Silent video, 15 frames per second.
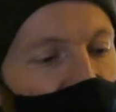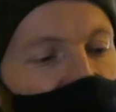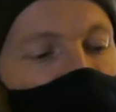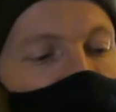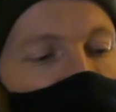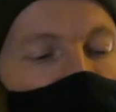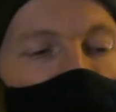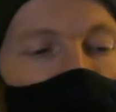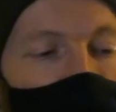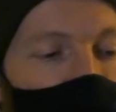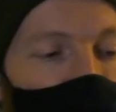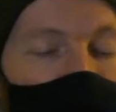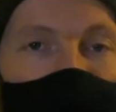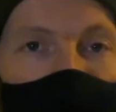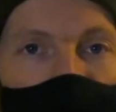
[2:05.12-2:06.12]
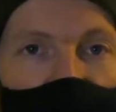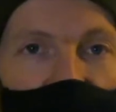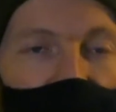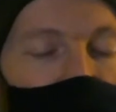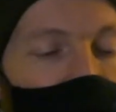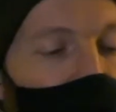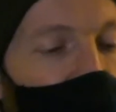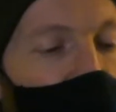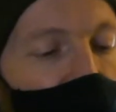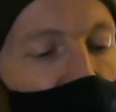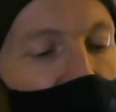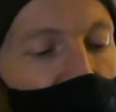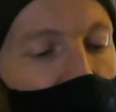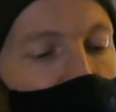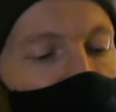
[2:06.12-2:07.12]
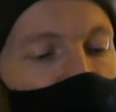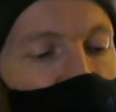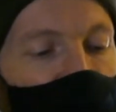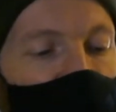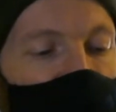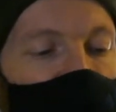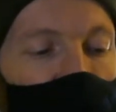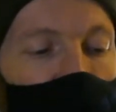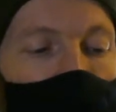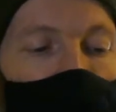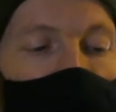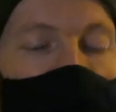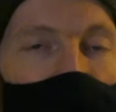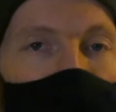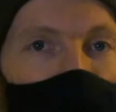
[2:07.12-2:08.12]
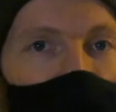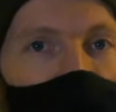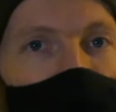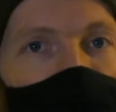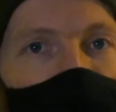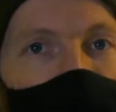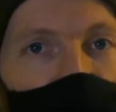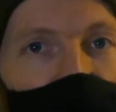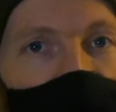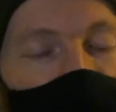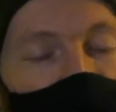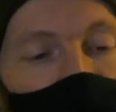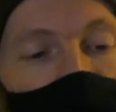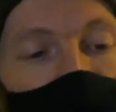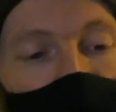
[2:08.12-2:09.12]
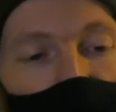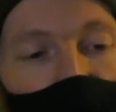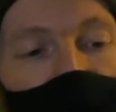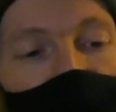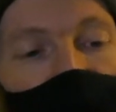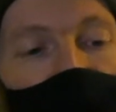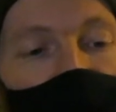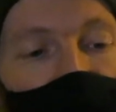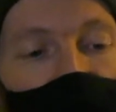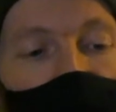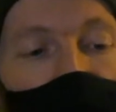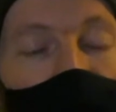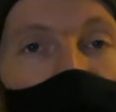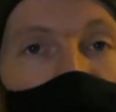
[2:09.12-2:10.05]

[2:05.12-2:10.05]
vessels or you run out, then the store will typically provide you with their own.